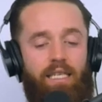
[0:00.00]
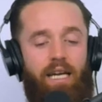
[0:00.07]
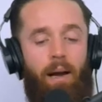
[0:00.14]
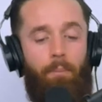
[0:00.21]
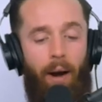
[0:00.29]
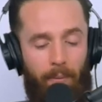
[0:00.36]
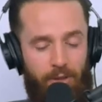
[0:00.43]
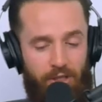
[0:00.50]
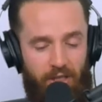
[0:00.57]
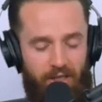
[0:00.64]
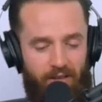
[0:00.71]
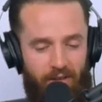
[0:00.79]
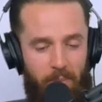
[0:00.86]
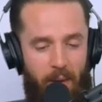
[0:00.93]
I probably should
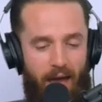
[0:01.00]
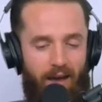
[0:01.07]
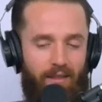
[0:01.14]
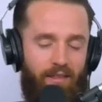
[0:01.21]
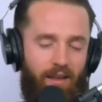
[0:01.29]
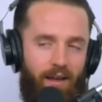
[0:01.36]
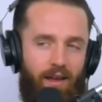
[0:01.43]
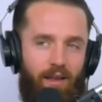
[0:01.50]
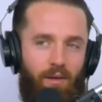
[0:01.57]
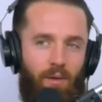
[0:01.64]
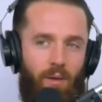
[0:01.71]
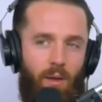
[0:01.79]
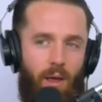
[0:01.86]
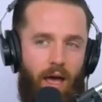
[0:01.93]
have done the math
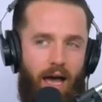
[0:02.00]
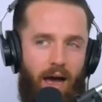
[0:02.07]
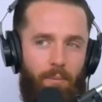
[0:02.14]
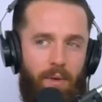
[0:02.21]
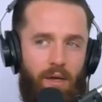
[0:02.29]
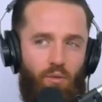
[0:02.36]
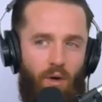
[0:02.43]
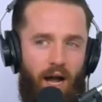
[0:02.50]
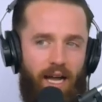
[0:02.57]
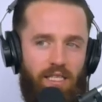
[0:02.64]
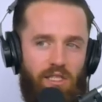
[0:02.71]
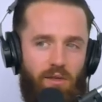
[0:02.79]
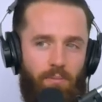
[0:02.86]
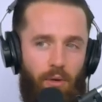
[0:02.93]
on how many
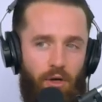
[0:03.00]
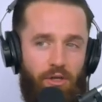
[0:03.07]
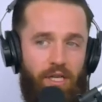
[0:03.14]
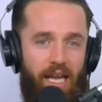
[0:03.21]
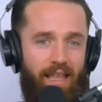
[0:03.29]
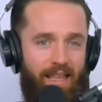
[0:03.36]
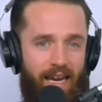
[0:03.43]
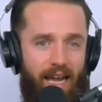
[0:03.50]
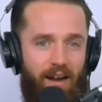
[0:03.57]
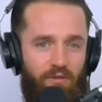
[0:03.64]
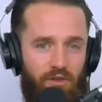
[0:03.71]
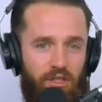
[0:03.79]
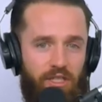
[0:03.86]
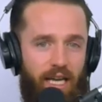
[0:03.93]
rides per day that
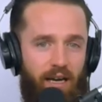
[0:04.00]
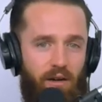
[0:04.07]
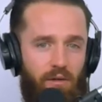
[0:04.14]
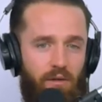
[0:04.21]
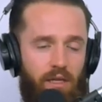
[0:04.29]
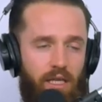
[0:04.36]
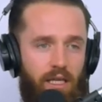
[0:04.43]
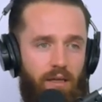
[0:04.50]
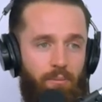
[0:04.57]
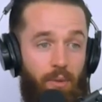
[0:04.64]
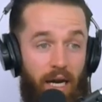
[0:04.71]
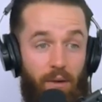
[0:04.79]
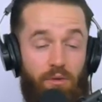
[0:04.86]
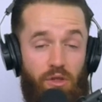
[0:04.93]
averaged out,
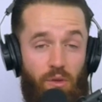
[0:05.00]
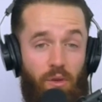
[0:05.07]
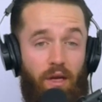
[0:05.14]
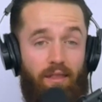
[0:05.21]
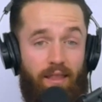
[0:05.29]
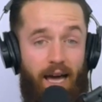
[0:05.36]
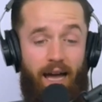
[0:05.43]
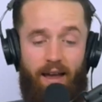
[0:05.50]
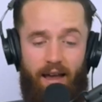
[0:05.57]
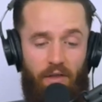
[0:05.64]
but I was doing a lot.